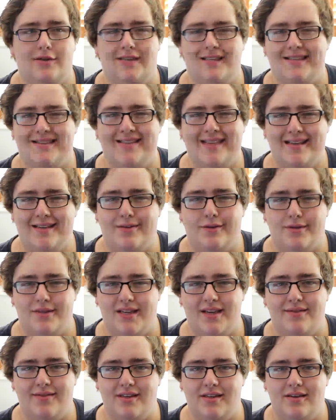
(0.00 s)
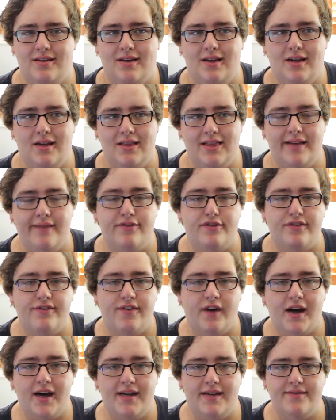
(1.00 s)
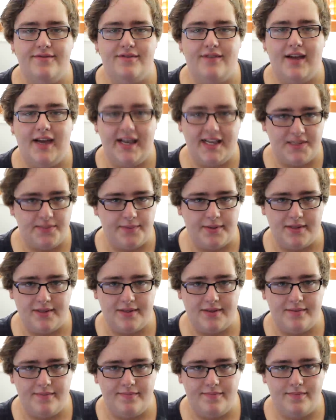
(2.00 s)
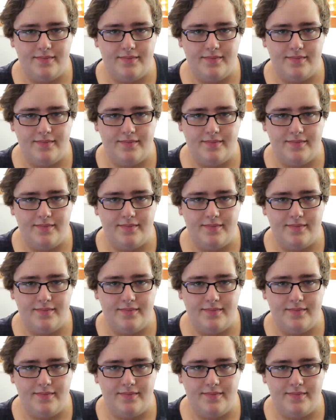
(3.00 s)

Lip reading: only 6 or 7, level 5 espers